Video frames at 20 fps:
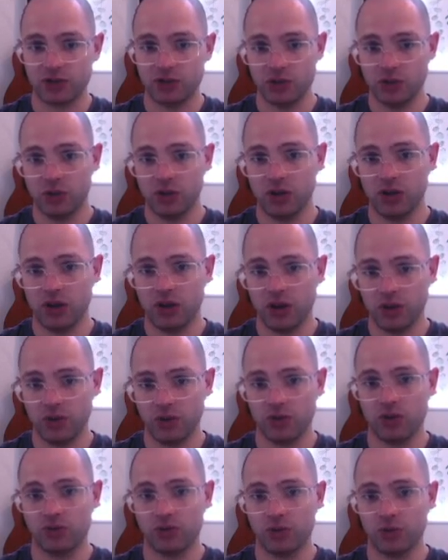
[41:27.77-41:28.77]
you alone
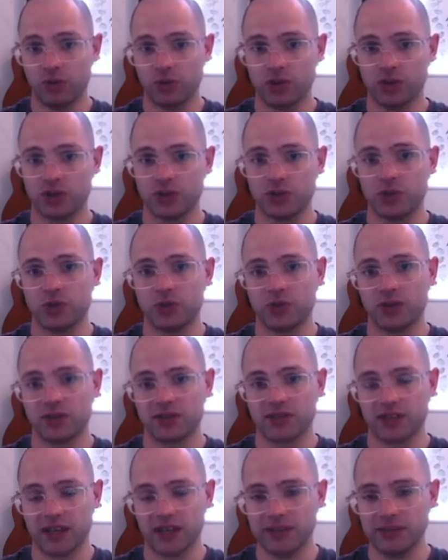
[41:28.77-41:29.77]
of all the Jews will
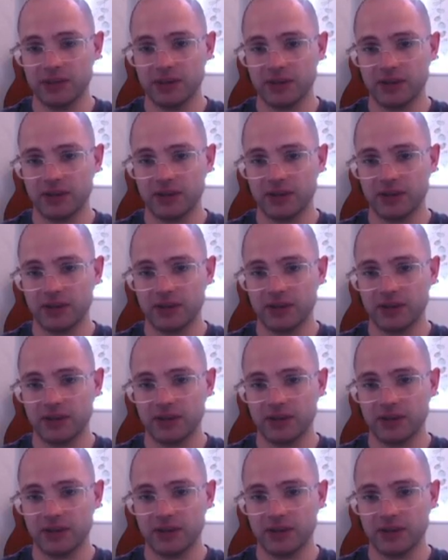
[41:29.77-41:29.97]
escape.